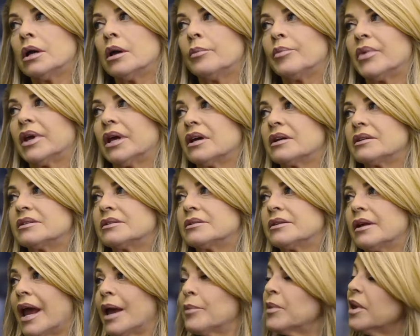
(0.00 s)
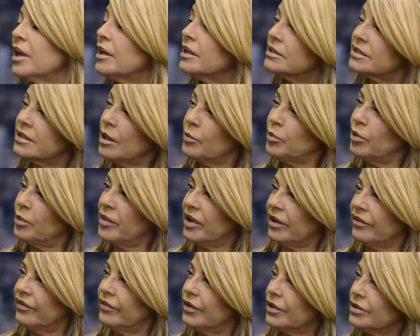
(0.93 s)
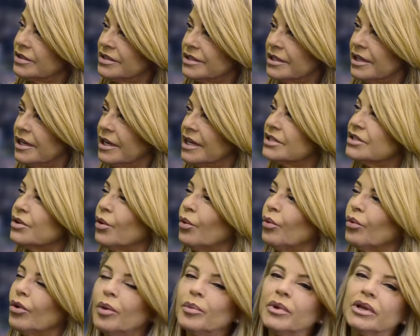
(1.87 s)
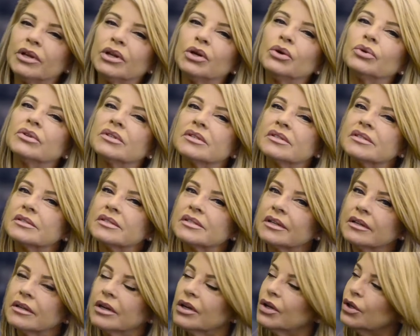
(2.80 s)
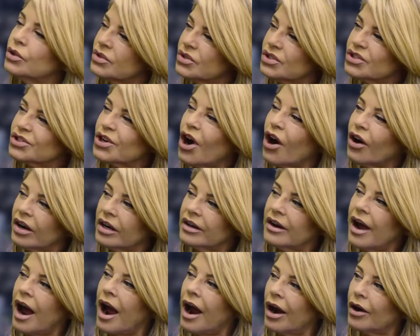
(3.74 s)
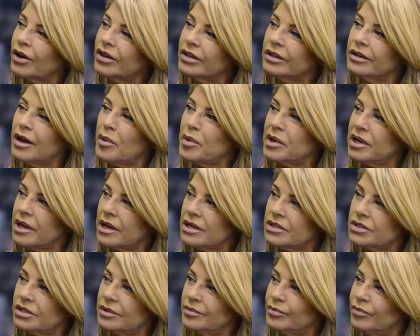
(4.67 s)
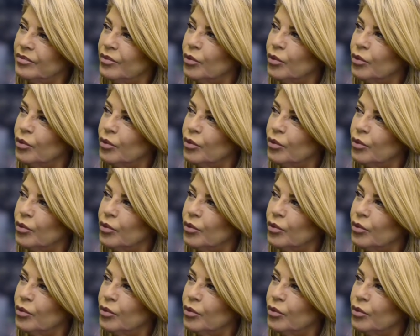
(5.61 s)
because Amy Simple McPherson is a woman who started our denomination.